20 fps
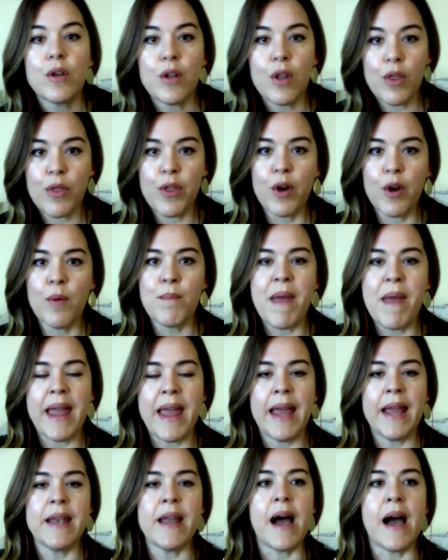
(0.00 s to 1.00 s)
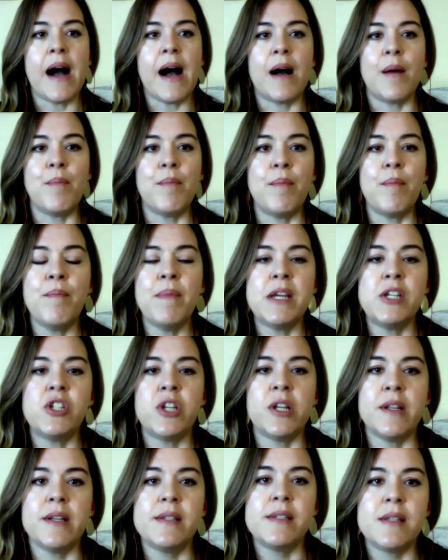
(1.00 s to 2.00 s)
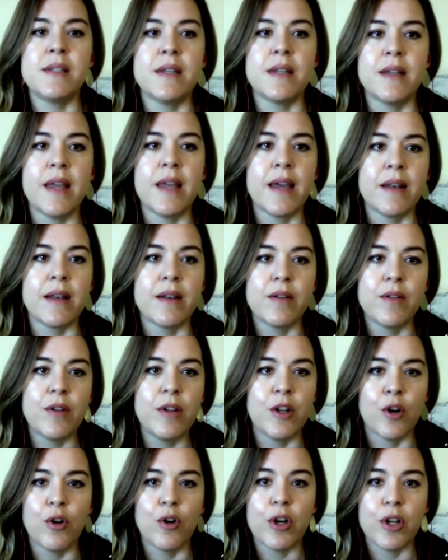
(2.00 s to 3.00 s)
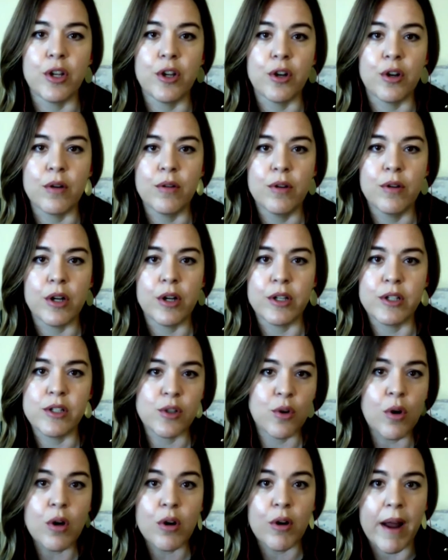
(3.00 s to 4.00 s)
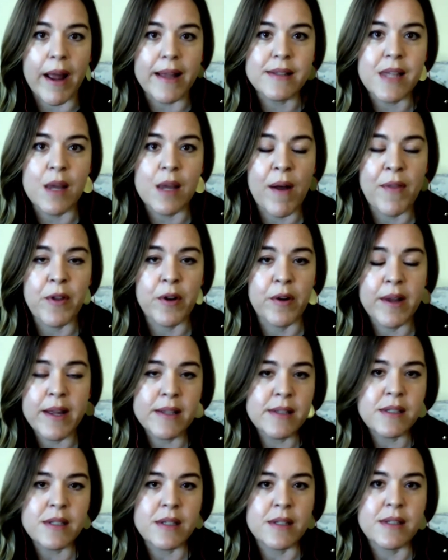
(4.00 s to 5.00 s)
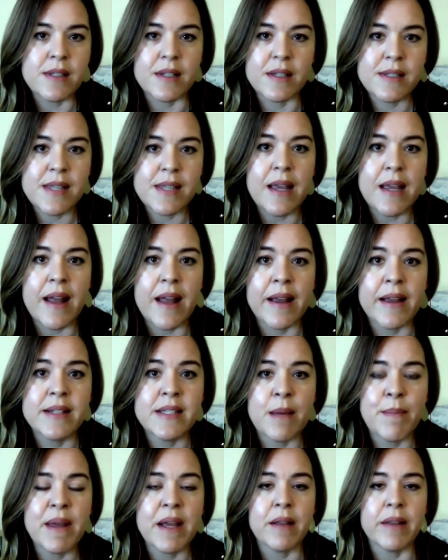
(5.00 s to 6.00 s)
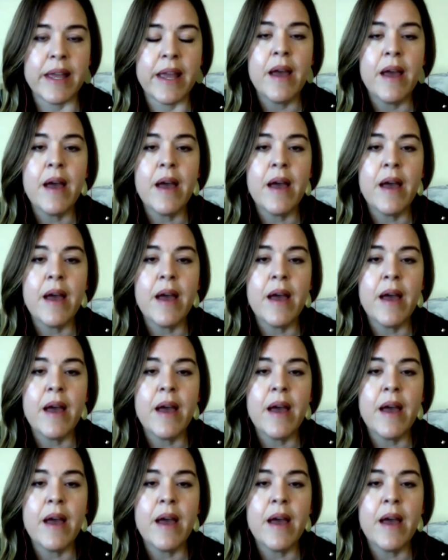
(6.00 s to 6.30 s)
their main mission is to get, good school grades. They want their kids to succeed academically.